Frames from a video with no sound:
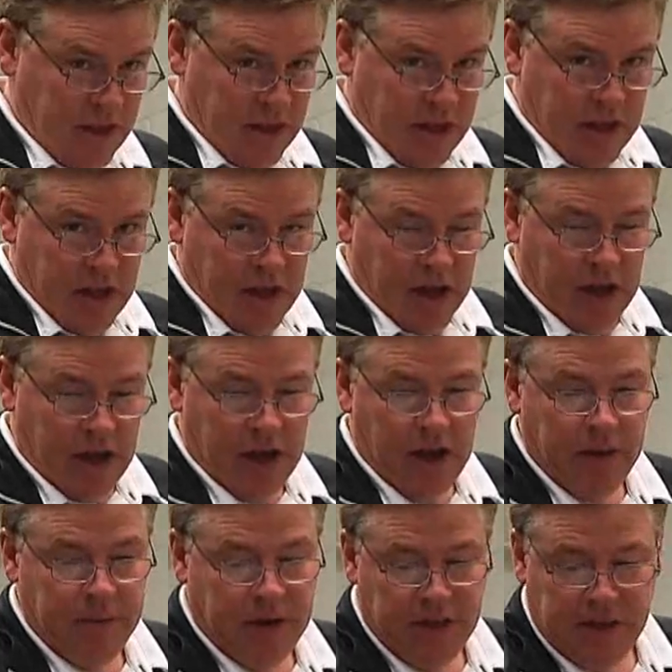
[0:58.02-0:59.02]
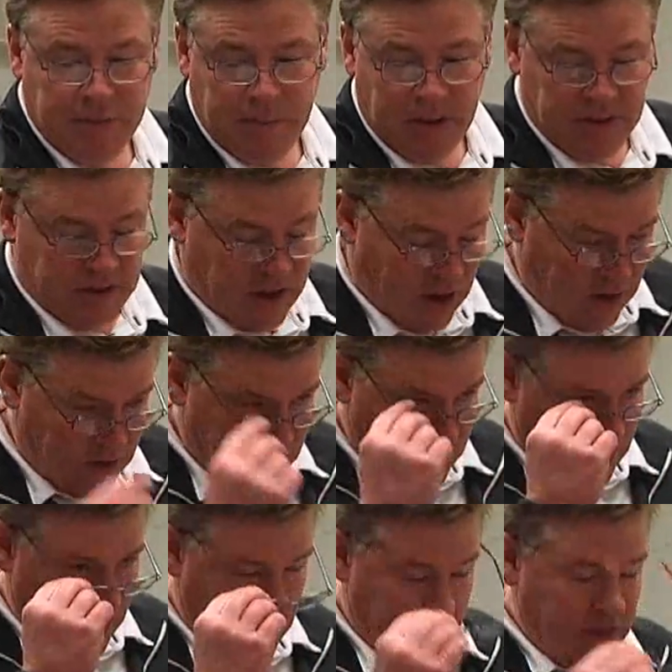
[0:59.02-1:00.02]
Preuss is probably one of the most
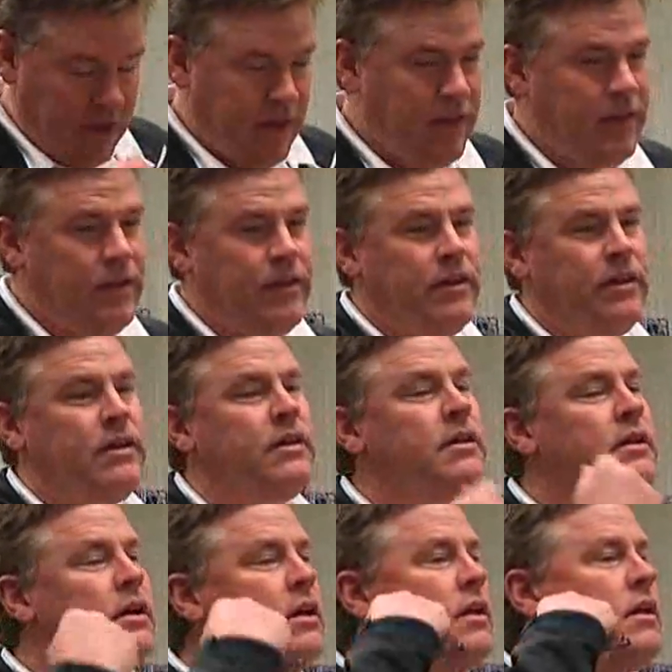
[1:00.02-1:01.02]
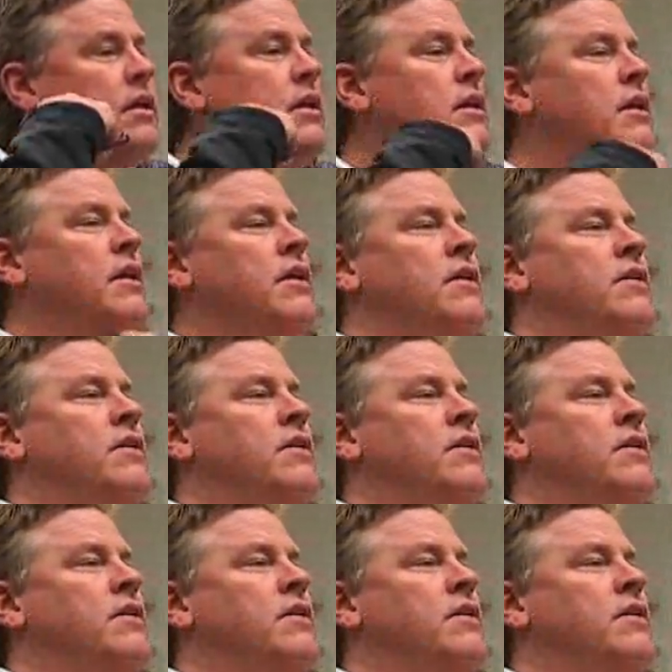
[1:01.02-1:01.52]
well liked staff members